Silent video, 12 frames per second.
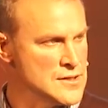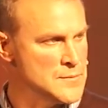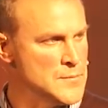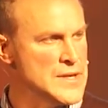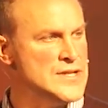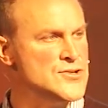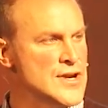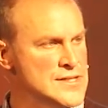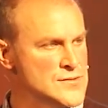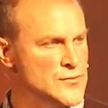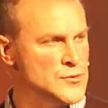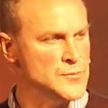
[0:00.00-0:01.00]
Be
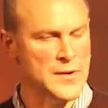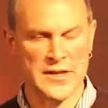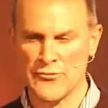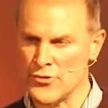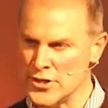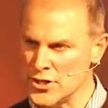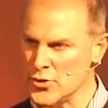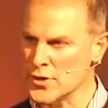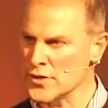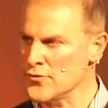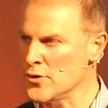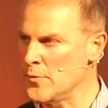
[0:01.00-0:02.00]
transformed by the
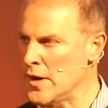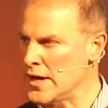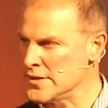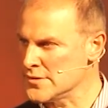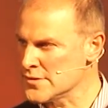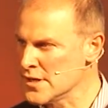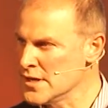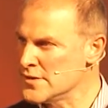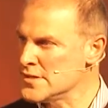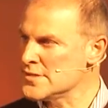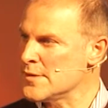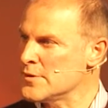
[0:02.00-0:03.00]
renewing of your minds.
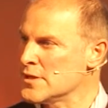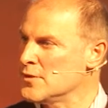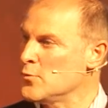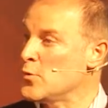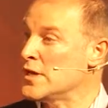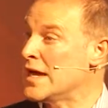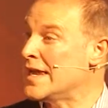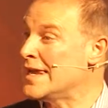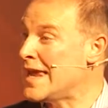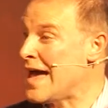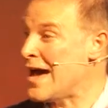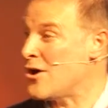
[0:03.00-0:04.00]
This is something that we
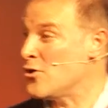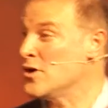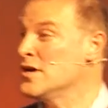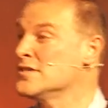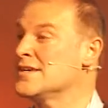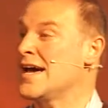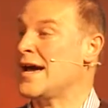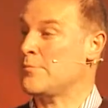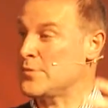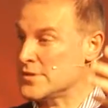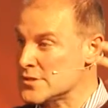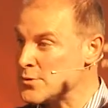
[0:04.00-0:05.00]
allow to
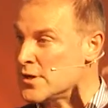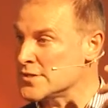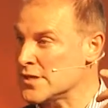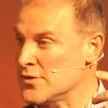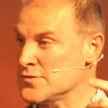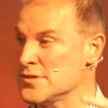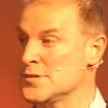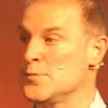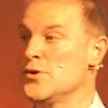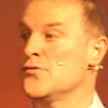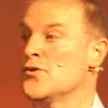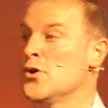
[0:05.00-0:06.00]
happen to ourselves. The
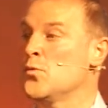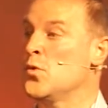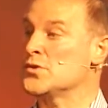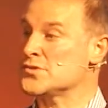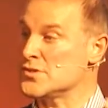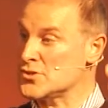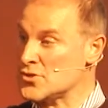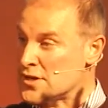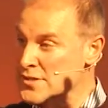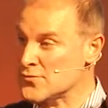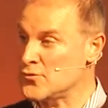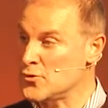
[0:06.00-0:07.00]
Spirit of God wants to
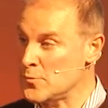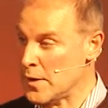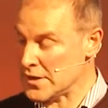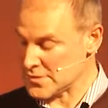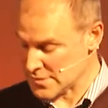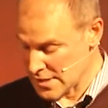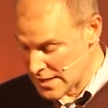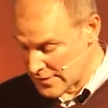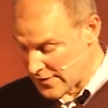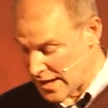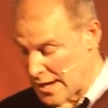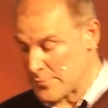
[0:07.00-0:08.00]
transform us. And
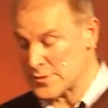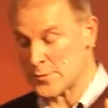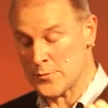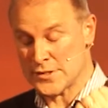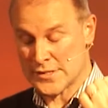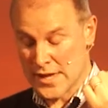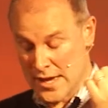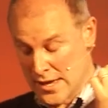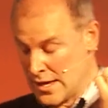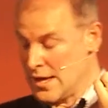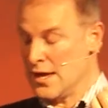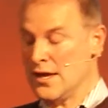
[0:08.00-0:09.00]
that happens when we say,
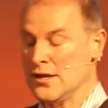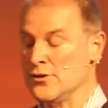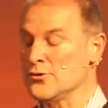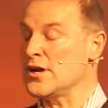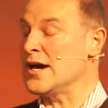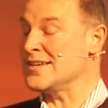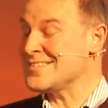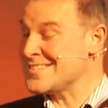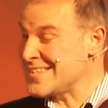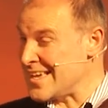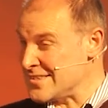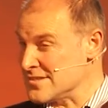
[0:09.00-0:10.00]
Lord, I
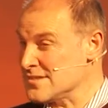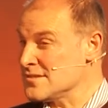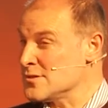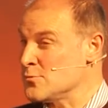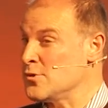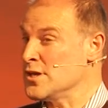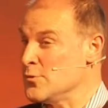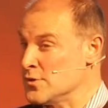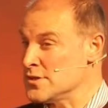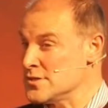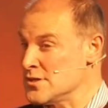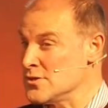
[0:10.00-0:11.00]
assent to what you
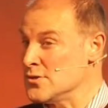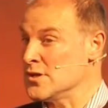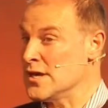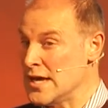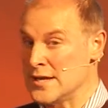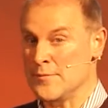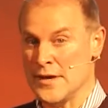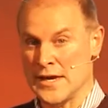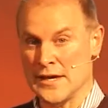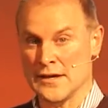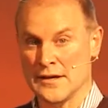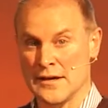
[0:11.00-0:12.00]
want to do in
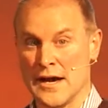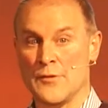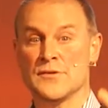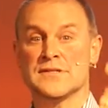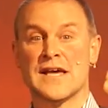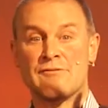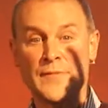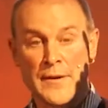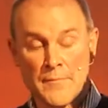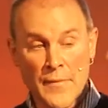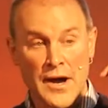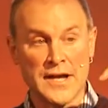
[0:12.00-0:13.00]
me. I want to have my
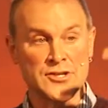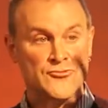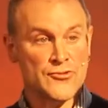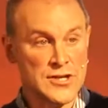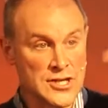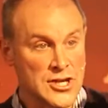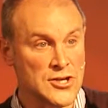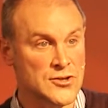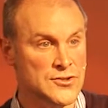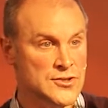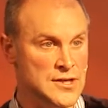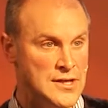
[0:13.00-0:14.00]
mind
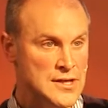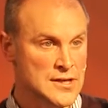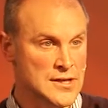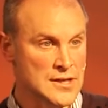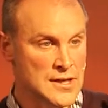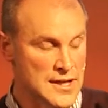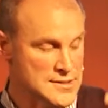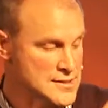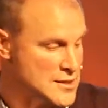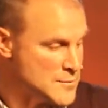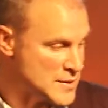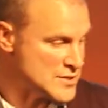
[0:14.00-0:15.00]
renewed and
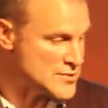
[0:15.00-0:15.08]
so be